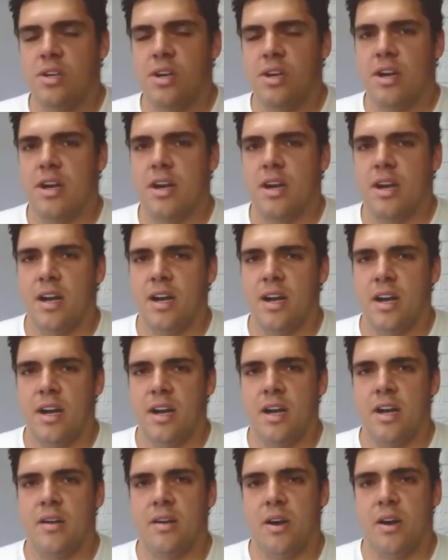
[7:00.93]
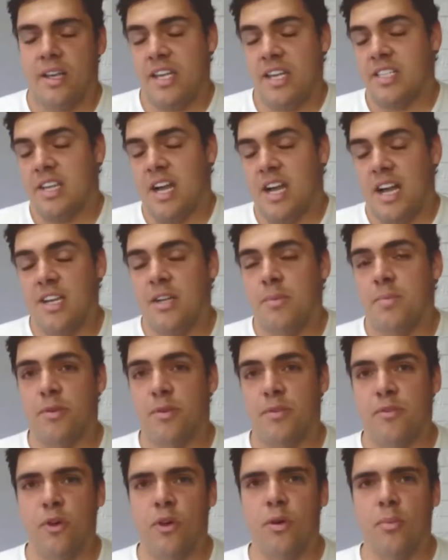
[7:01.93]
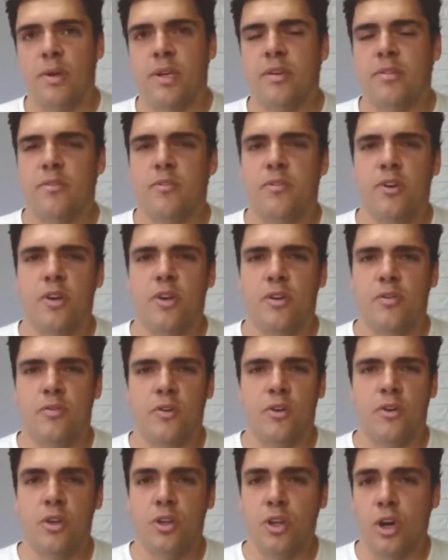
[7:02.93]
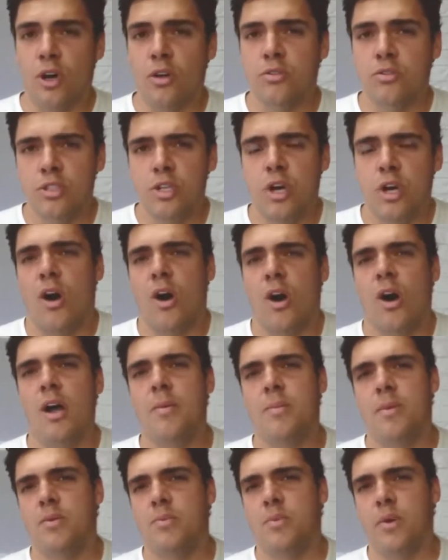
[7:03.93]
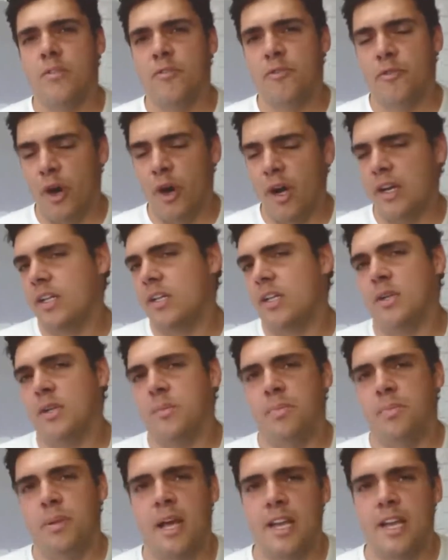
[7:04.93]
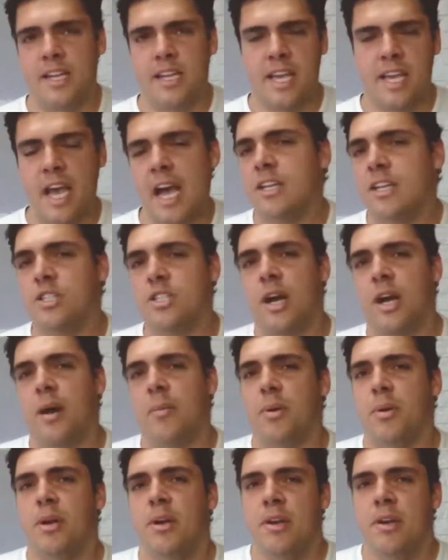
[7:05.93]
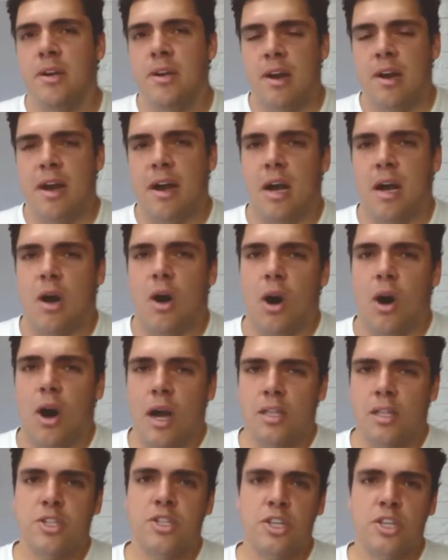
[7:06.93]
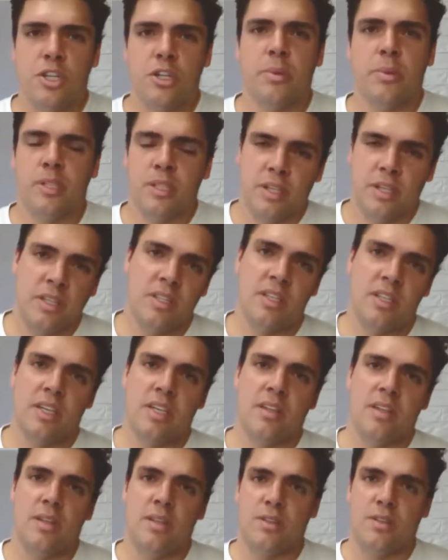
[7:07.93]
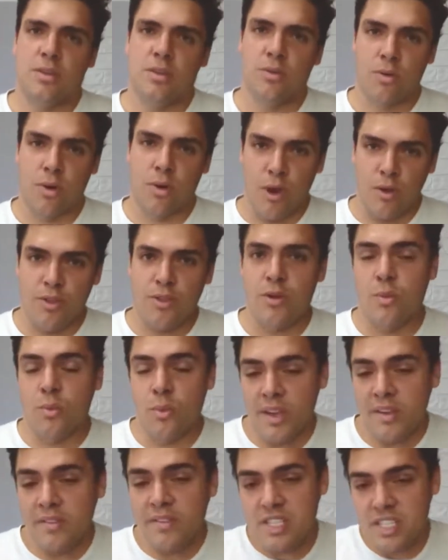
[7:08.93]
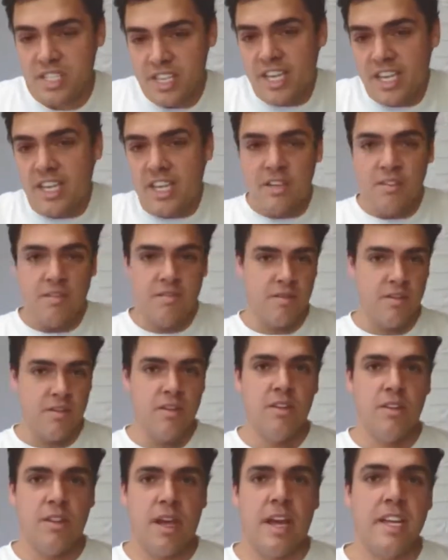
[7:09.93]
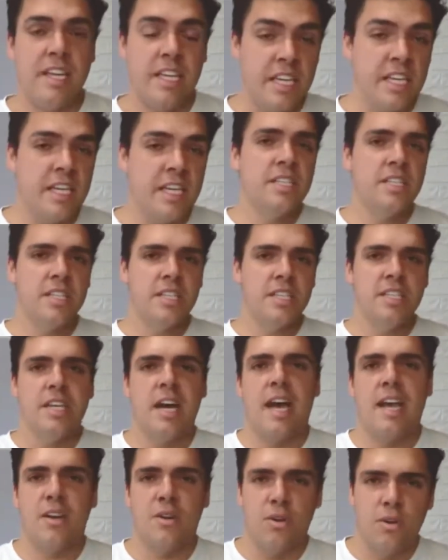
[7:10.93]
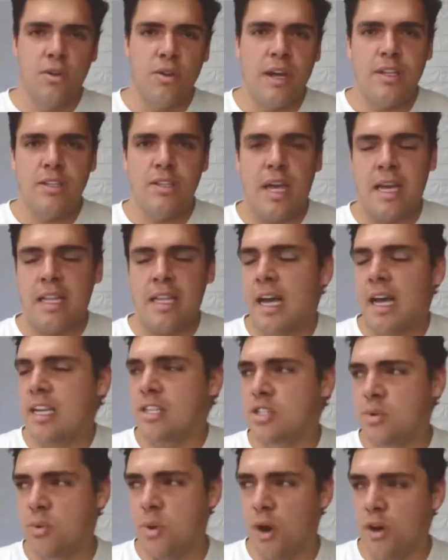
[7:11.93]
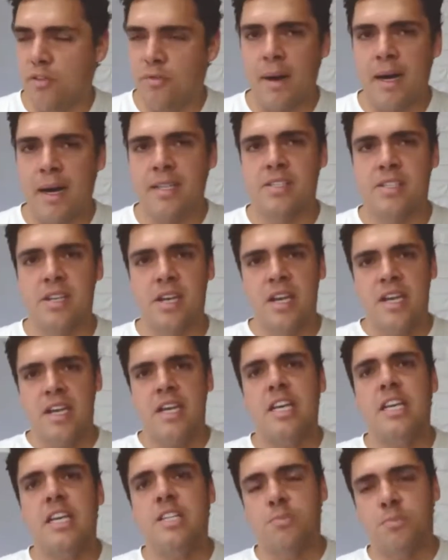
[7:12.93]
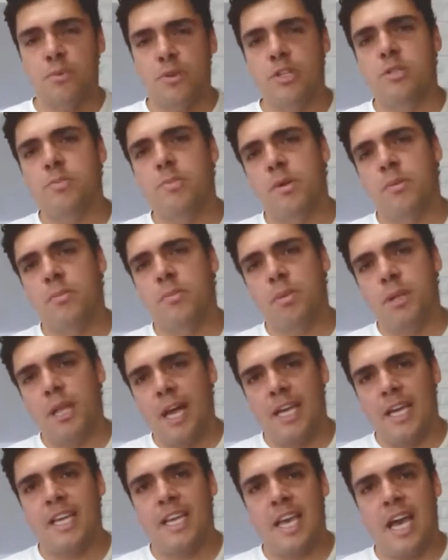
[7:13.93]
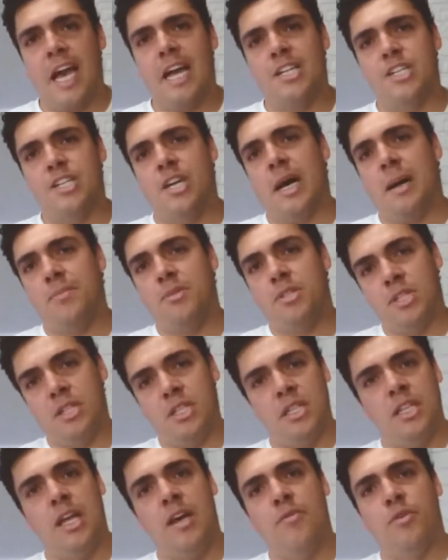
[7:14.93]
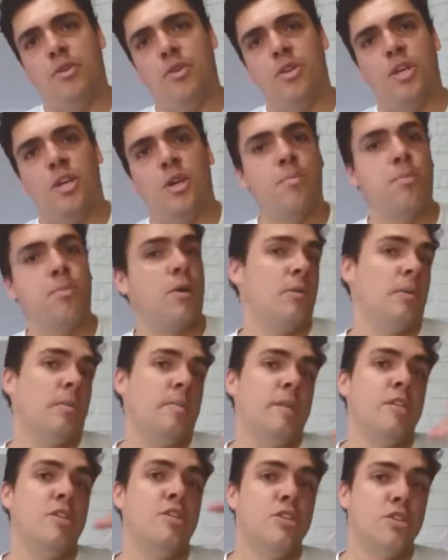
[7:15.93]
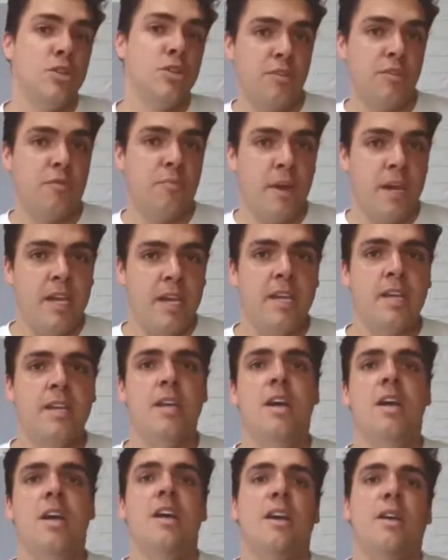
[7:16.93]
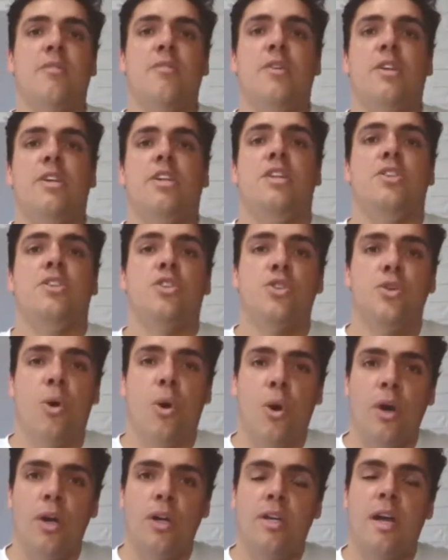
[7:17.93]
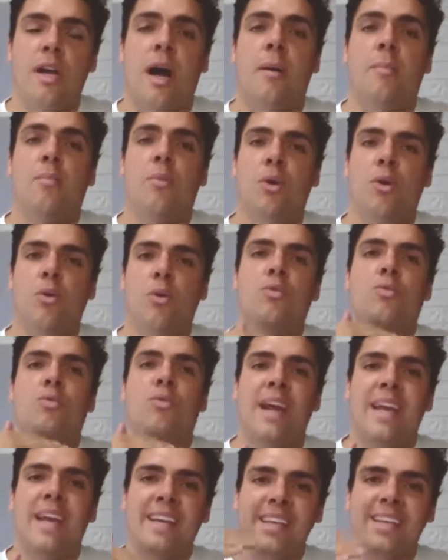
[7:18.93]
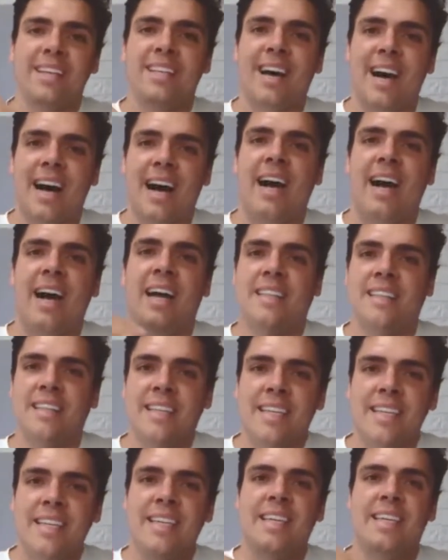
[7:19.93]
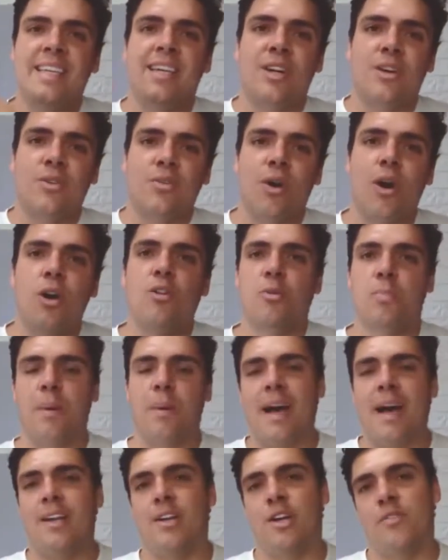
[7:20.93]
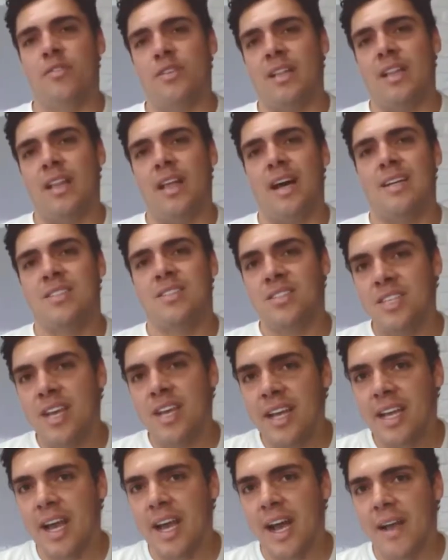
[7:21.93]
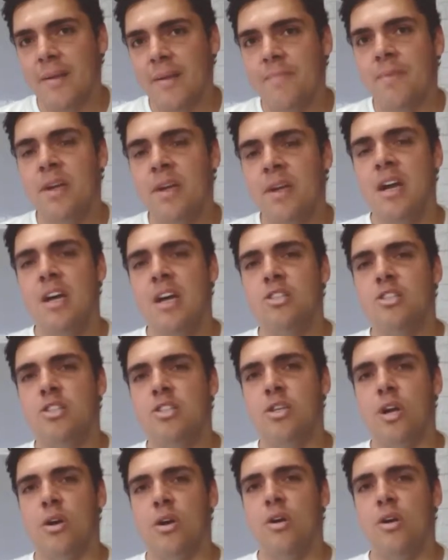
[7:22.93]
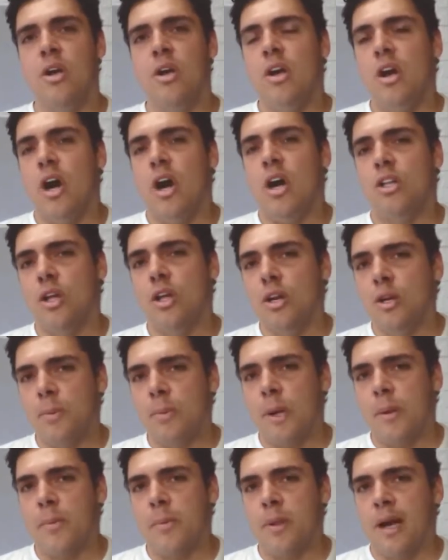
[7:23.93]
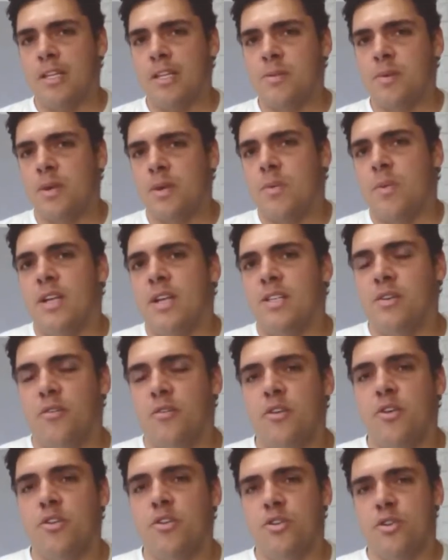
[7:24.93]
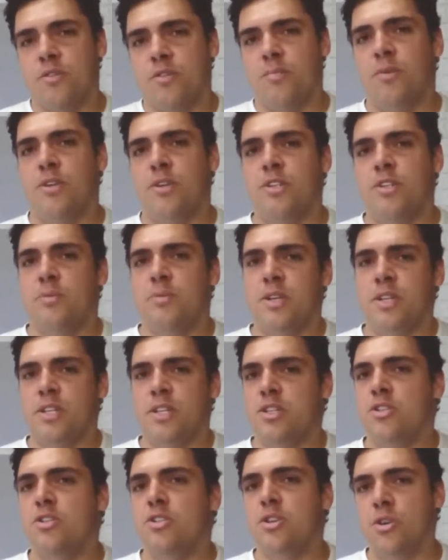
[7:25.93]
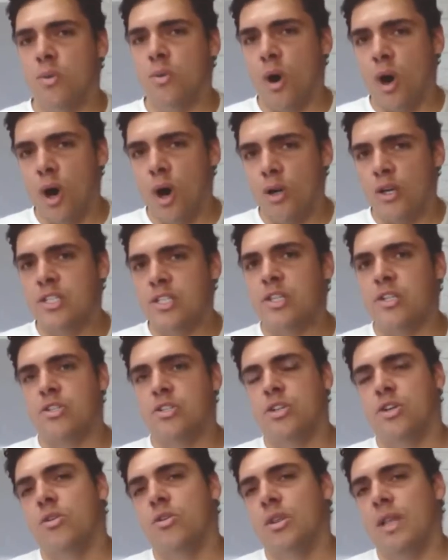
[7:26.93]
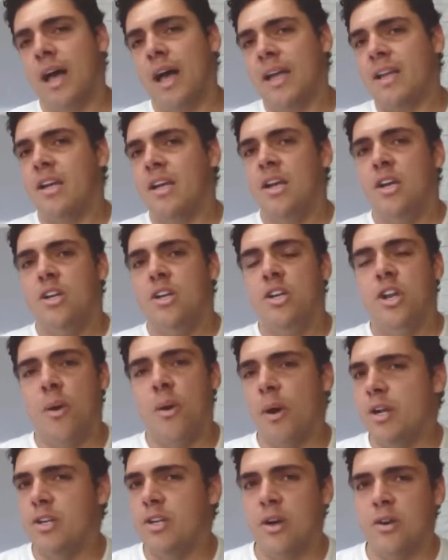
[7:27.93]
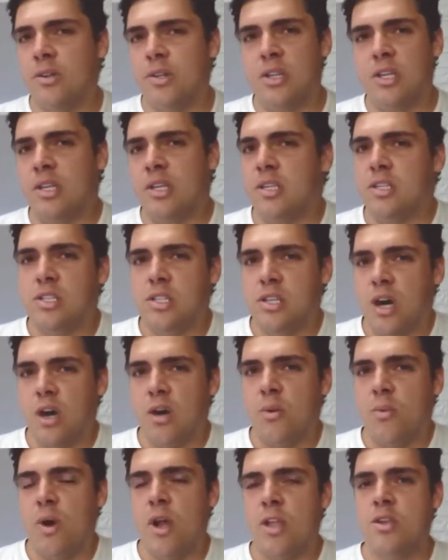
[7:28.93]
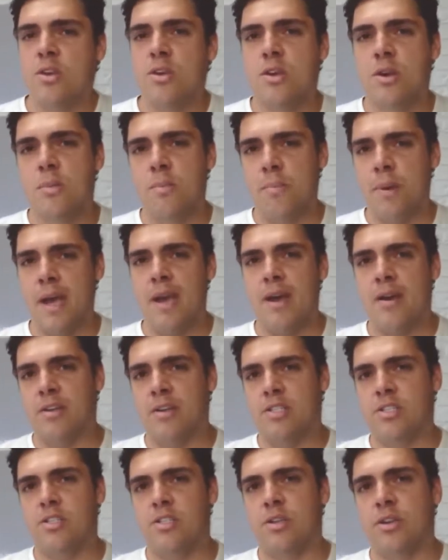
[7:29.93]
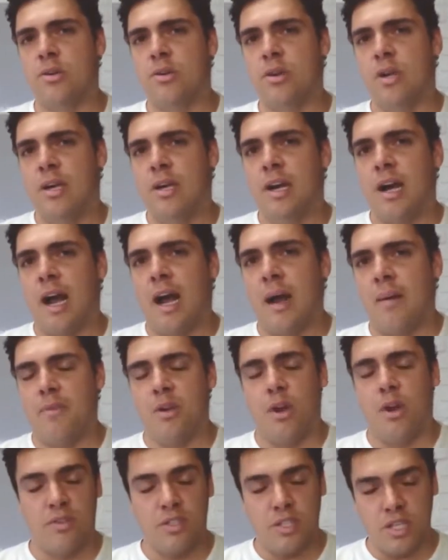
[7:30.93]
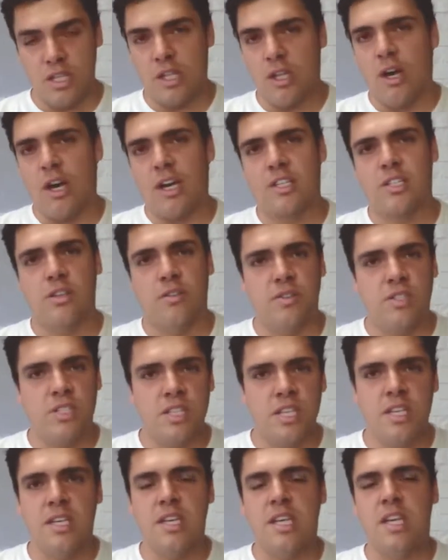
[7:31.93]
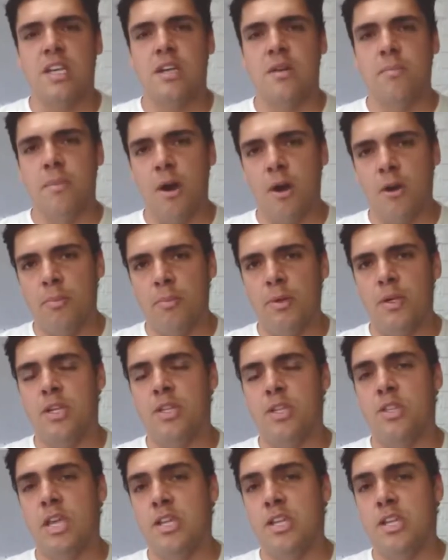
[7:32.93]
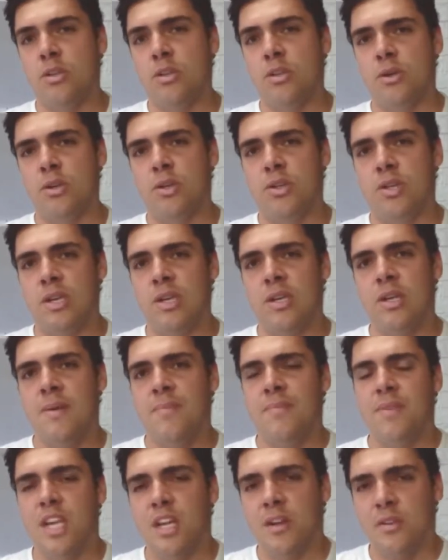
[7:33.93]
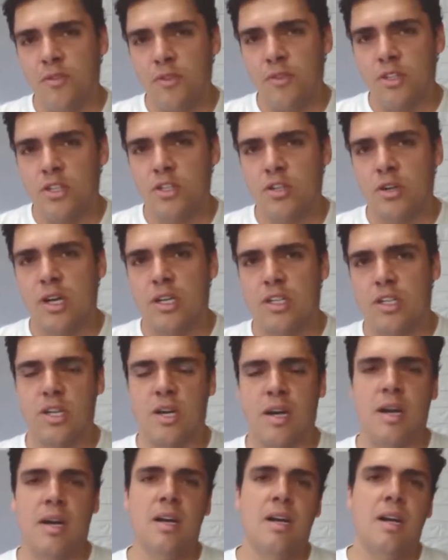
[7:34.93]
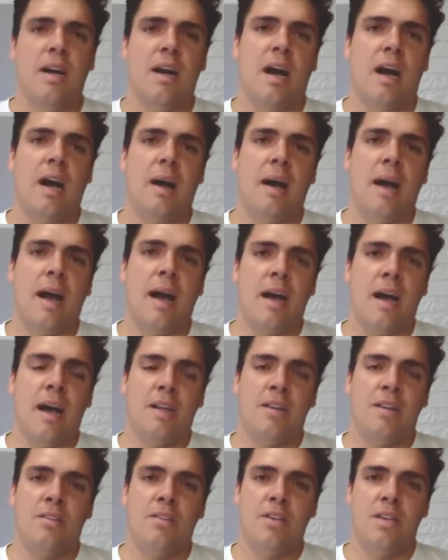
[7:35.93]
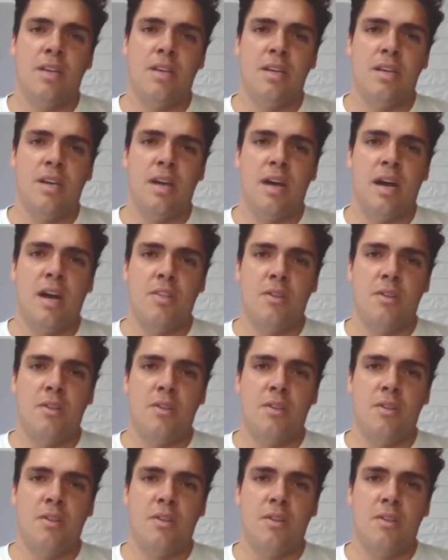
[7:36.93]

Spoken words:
I guess, underperforming for a long time, and we're finally playing catch up. I legitimately think that the growth that we've seen that year to date, or that last 12 months, is Brisbane playing catch up to the level that it probably should have been if it had enjoyed a more regular and linear growth pattern over the last decade. So a lot of people ask me, where's the future of Brisbane? Is it too hot? Is it too late? No, I don't think so. When you compare us to obviously the likes of Sydney and Melbourne, and then you look at the infrastructure and the